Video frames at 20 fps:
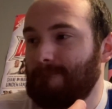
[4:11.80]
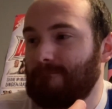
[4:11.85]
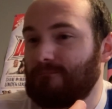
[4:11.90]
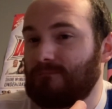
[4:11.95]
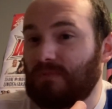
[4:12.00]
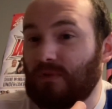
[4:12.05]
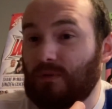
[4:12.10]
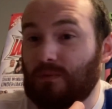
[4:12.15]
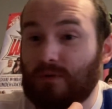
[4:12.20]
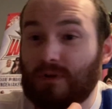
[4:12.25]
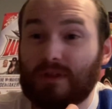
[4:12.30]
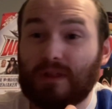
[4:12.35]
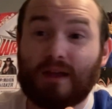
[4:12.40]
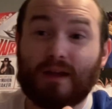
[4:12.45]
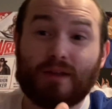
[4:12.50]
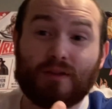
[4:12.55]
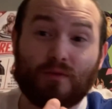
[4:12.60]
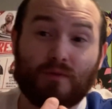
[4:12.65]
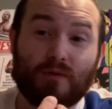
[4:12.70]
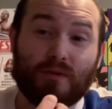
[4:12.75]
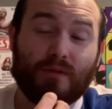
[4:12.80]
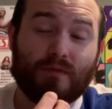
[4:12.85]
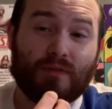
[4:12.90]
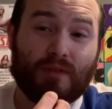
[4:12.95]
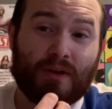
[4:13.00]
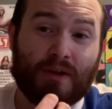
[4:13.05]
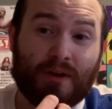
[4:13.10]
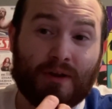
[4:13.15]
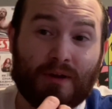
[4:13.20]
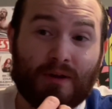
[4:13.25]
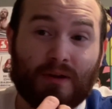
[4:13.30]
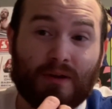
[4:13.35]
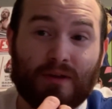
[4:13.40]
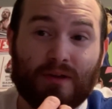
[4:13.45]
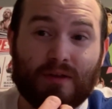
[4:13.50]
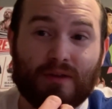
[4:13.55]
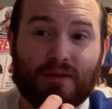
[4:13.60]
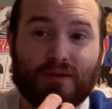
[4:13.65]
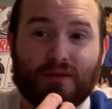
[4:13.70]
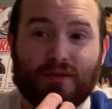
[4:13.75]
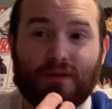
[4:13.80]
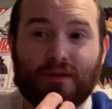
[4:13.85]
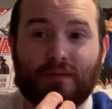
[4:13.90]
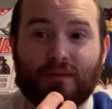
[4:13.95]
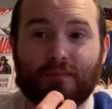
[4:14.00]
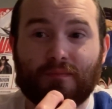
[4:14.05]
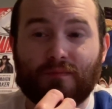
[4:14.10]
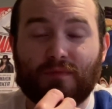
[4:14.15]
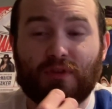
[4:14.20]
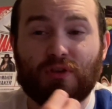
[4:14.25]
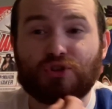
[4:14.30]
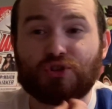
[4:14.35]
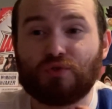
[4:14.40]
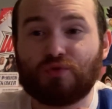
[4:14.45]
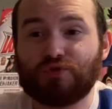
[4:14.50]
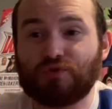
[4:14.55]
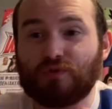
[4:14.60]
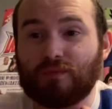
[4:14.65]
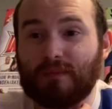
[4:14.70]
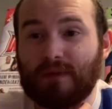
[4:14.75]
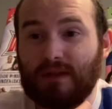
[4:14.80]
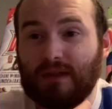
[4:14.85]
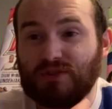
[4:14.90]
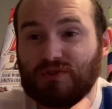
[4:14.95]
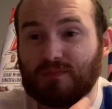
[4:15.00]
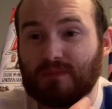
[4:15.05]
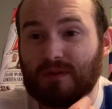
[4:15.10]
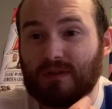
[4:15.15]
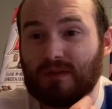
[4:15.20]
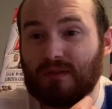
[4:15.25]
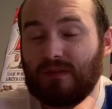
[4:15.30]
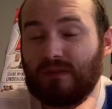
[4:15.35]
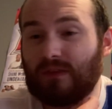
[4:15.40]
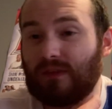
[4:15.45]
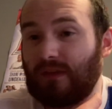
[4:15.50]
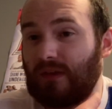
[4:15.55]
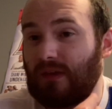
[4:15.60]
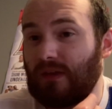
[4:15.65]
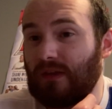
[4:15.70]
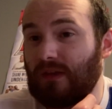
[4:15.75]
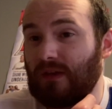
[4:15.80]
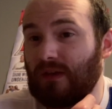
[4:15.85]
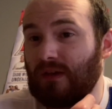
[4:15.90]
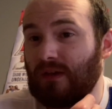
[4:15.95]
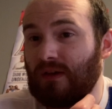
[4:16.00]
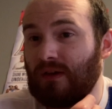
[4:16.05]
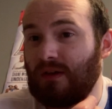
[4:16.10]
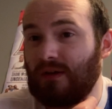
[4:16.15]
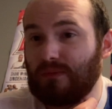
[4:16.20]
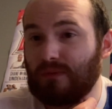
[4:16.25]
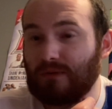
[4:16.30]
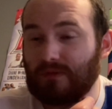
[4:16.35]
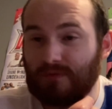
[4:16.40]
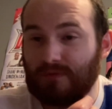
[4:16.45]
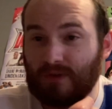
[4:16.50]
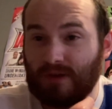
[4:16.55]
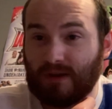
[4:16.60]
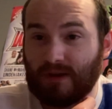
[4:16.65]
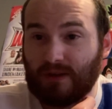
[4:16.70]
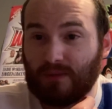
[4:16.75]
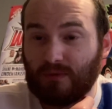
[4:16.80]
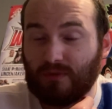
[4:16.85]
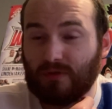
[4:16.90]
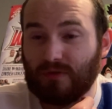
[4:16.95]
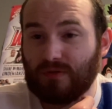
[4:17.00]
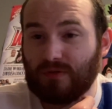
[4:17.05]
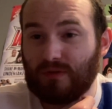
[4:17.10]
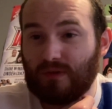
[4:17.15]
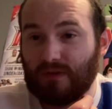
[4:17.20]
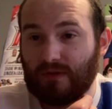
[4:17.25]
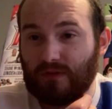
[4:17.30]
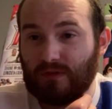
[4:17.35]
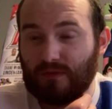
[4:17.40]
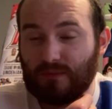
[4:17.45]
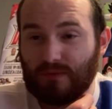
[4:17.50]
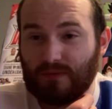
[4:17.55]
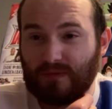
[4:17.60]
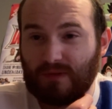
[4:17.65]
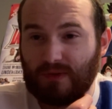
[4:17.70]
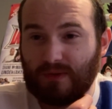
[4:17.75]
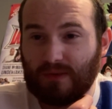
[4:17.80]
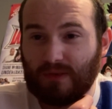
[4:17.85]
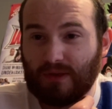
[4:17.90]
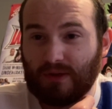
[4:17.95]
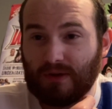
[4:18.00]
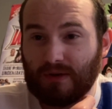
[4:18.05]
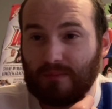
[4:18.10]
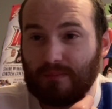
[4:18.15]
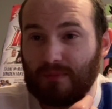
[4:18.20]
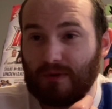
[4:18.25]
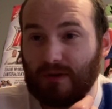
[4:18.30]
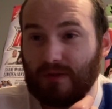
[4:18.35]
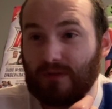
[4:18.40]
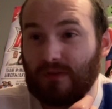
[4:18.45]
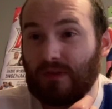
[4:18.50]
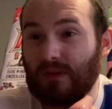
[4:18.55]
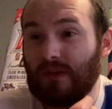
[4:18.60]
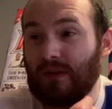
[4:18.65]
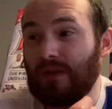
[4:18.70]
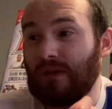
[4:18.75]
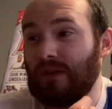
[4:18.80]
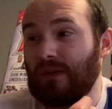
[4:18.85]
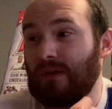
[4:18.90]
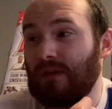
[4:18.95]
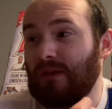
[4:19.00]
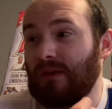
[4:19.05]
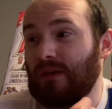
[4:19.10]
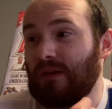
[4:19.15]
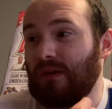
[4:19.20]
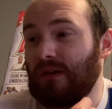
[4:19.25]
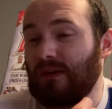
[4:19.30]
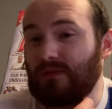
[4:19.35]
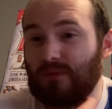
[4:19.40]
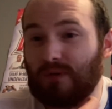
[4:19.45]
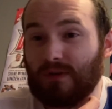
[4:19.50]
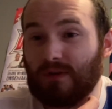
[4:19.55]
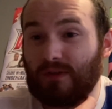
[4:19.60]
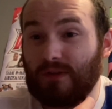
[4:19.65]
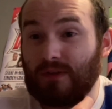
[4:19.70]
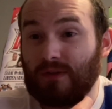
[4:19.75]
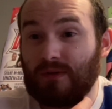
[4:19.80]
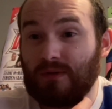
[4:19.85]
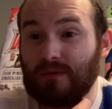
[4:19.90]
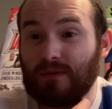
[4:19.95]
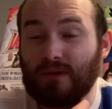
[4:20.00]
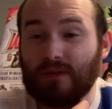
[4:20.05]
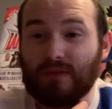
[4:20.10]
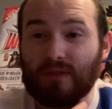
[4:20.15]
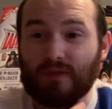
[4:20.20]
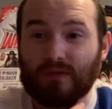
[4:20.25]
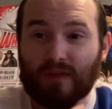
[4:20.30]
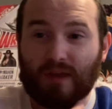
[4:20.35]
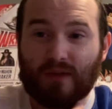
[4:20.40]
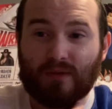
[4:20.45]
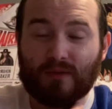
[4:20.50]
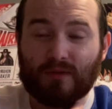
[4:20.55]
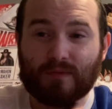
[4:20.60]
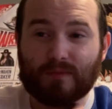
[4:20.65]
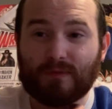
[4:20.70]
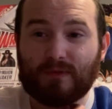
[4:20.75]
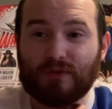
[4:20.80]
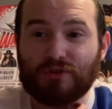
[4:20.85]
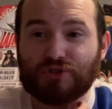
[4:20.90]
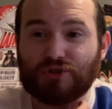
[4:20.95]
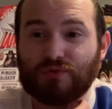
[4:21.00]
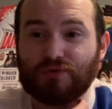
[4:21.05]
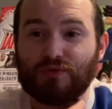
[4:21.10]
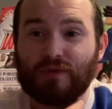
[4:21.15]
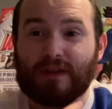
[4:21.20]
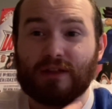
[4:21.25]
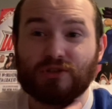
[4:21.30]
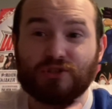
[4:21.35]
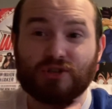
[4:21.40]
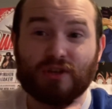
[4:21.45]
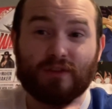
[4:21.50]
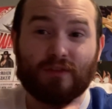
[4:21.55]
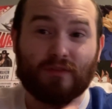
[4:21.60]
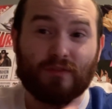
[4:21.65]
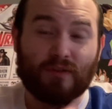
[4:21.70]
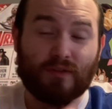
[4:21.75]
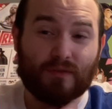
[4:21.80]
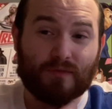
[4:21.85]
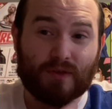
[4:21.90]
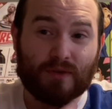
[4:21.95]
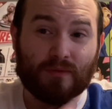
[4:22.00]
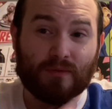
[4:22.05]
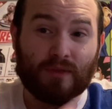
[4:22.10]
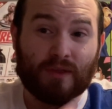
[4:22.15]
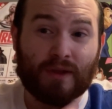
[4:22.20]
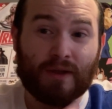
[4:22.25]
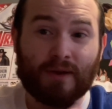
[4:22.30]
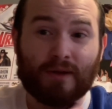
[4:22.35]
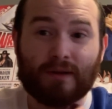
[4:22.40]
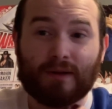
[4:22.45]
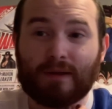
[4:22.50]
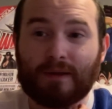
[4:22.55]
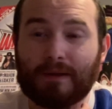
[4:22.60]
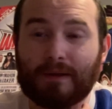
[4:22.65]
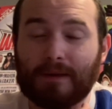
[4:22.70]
for what I know of there, Vshojo management were fine with Nux doing the video there, but as far as I know, none of the talents from Vshojo had a chance to see the video there.